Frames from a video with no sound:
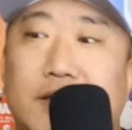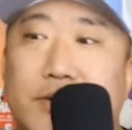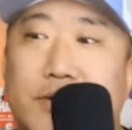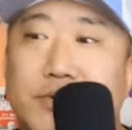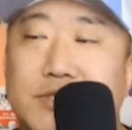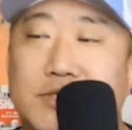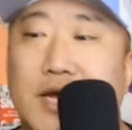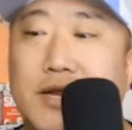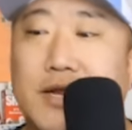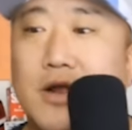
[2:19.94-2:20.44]
like
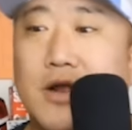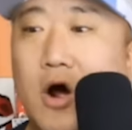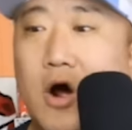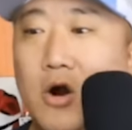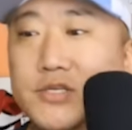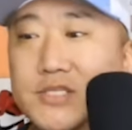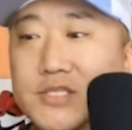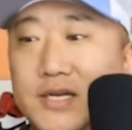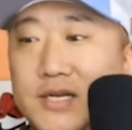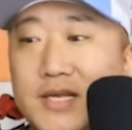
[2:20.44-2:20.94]
we said,
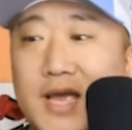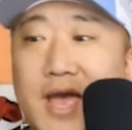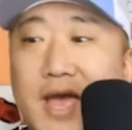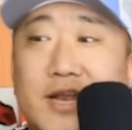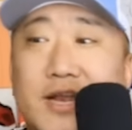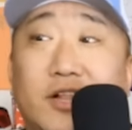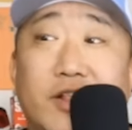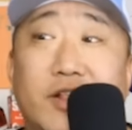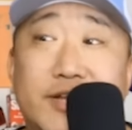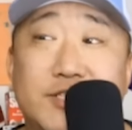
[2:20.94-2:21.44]
are sitting
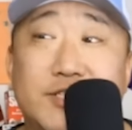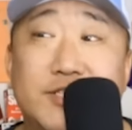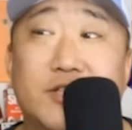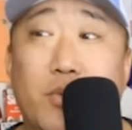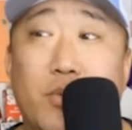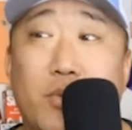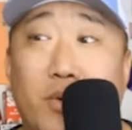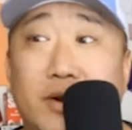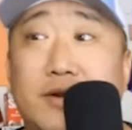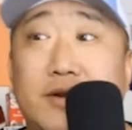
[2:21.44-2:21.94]
at
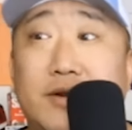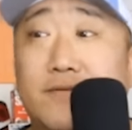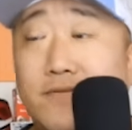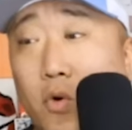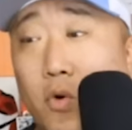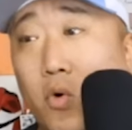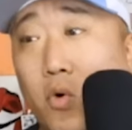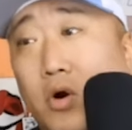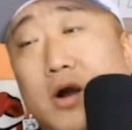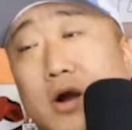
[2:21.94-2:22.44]
allegedly
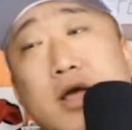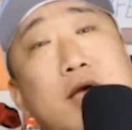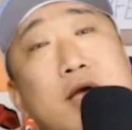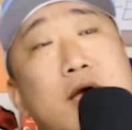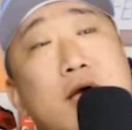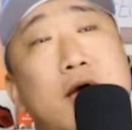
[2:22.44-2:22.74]
1-4.